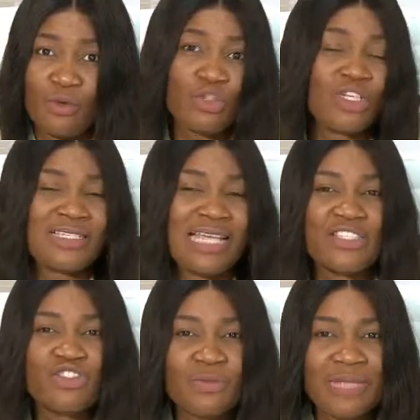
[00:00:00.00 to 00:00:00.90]
who just
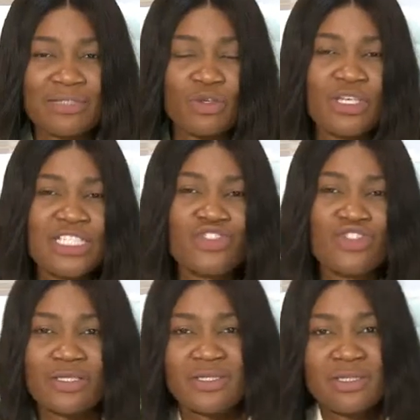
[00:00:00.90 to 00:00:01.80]
assume that, oh, it's
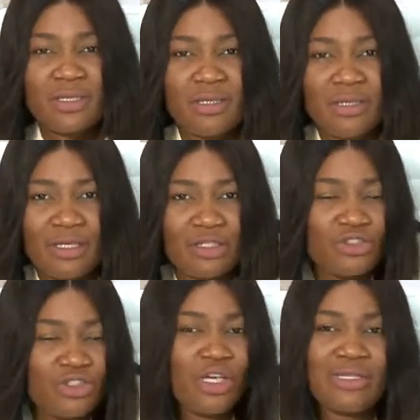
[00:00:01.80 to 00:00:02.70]
just,
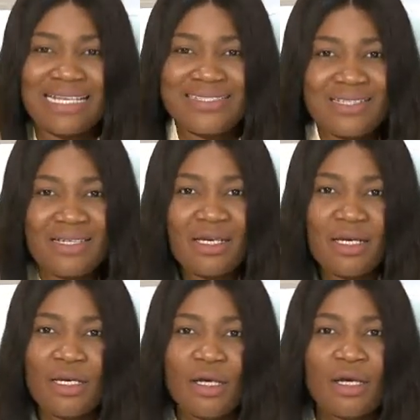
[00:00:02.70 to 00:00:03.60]
do you know that
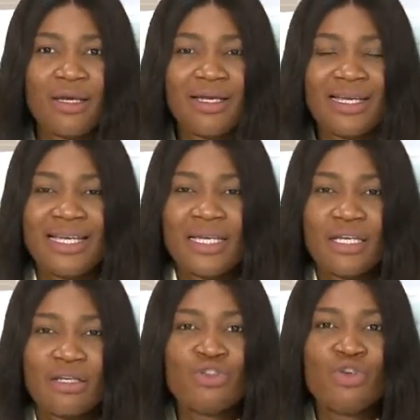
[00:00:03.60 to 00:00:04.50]

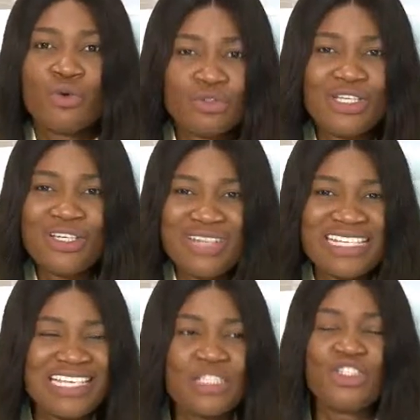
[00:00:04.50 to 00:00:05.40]
you, the
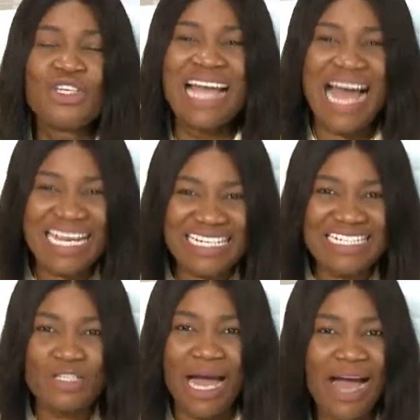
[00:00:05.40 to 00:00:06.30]
reason the
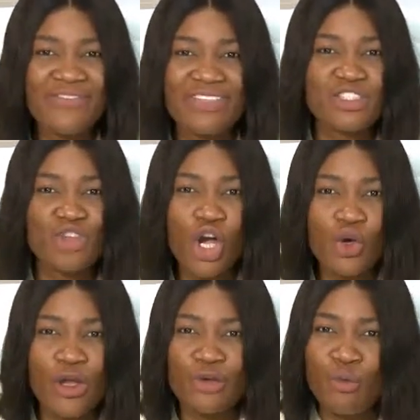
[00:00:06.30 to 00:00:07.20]
acne you are having is
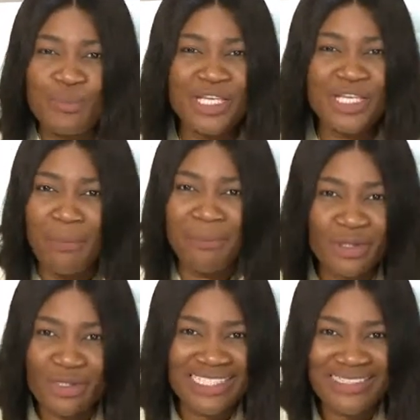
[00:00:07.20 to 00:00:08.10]
not going to be your
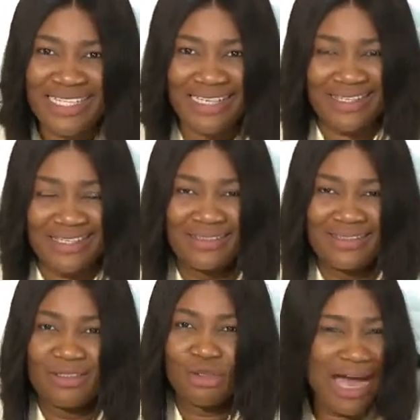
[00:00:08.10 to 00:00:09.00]
milk intake?
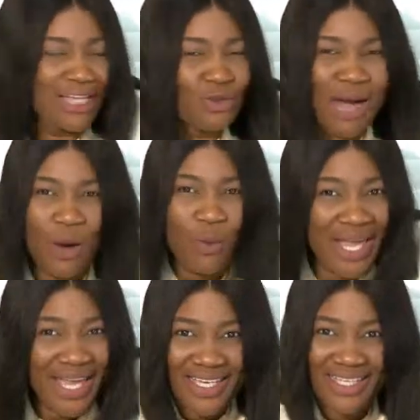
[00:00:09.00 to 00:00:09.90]
Are you aware?